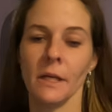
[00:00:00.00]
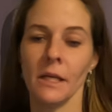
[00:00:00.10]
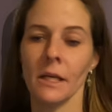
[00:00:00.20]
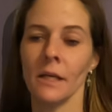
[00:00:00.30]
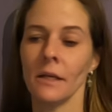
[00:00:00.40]

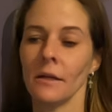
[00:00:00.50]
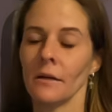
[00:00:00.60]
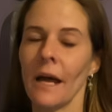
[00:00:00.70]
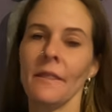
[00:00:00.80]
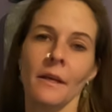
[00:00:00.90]
me,
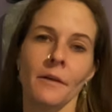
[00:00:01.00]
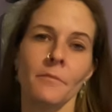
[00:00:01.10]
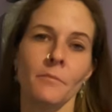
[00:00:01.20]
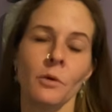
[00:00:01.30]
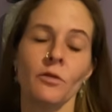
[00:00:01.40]
I think,
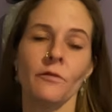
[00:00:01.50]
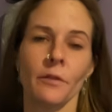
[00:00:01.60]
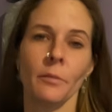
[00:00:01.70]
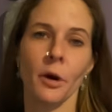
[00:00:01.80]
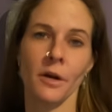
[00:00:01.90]
move
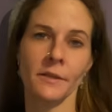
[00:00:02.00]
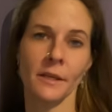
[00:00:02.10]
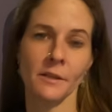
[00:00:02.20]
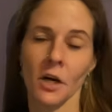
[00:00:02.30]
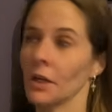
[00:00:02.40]
the
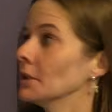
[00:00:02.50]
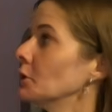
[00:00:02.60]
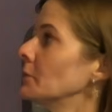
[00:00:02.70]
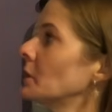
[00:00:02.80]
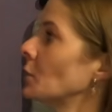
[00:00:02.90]
process on a
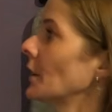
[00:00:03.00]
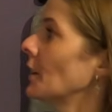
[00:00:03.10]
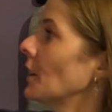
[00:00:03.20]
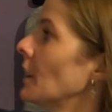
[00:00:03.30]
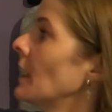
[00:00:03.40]
little bit
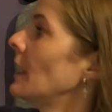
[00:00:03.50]
quicker.